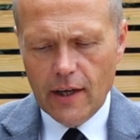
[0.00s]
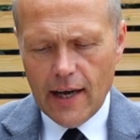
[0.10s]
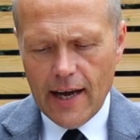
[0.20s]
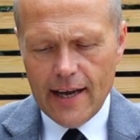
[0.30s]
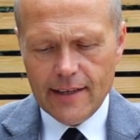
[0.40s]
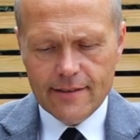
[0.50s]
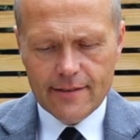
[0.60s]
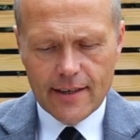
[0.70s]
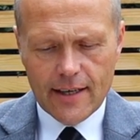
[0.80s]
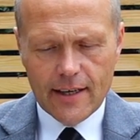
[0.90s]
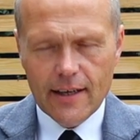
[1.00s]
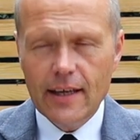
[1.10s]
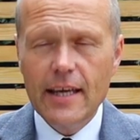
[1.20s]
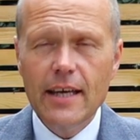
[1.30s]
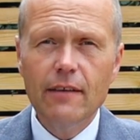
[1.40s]
and uh,
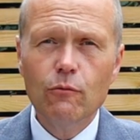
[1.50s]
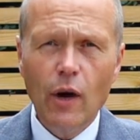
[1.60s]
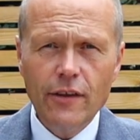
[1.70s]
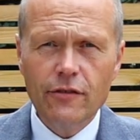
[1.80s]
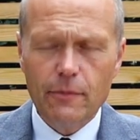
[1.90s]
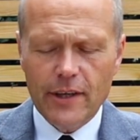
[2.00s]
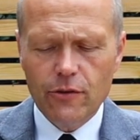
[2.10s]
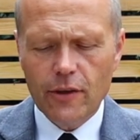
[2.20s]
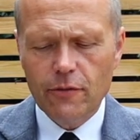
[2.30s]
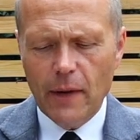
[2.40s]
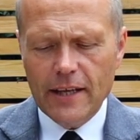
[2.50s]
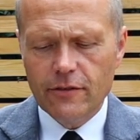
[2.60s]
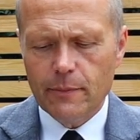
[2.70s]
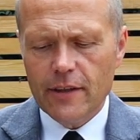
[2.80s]
he writes to me to explain to